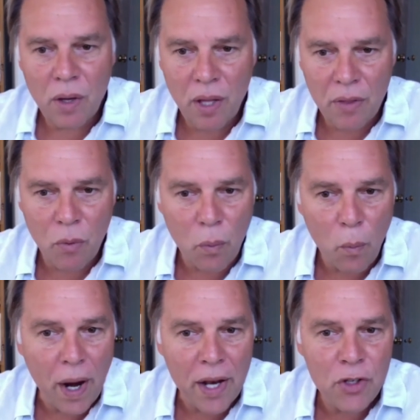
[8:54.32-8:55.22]

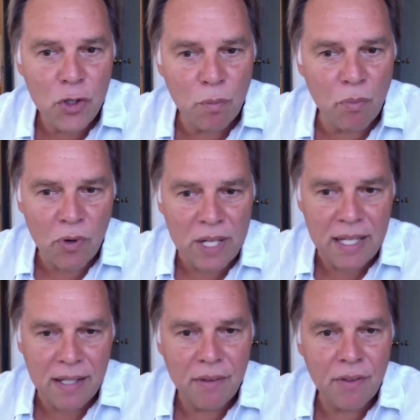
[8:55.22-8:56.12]
when you
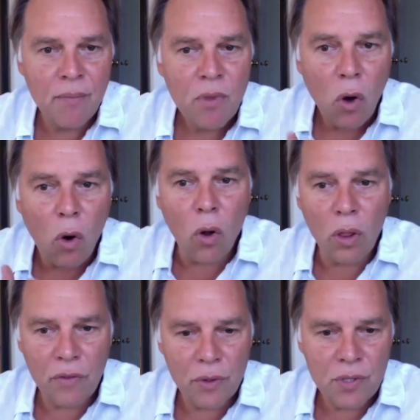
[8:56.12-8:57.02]
breathe, all
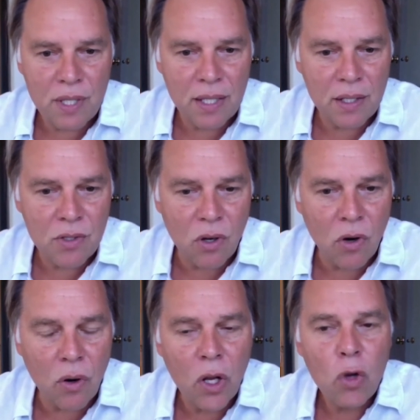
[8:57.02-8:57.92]
of those things
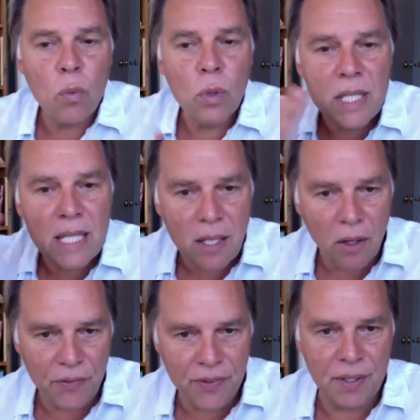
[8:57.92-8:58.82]
are
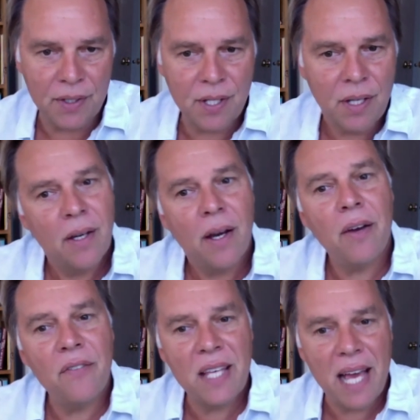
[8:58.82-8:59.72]
resultant
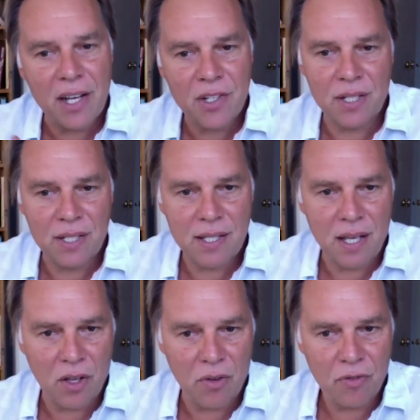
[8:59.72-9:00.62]
of the action
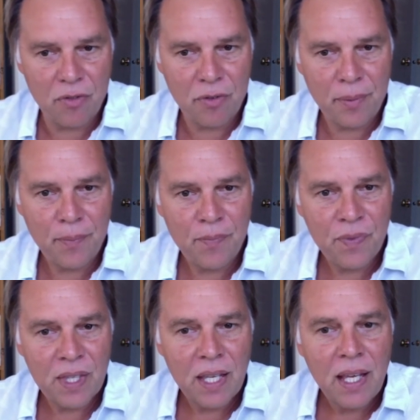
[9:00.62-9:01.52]
itself.
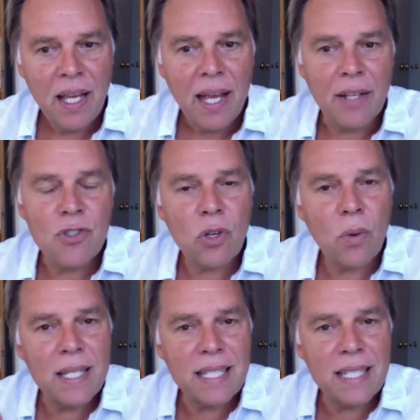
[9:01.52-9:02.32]
And so as an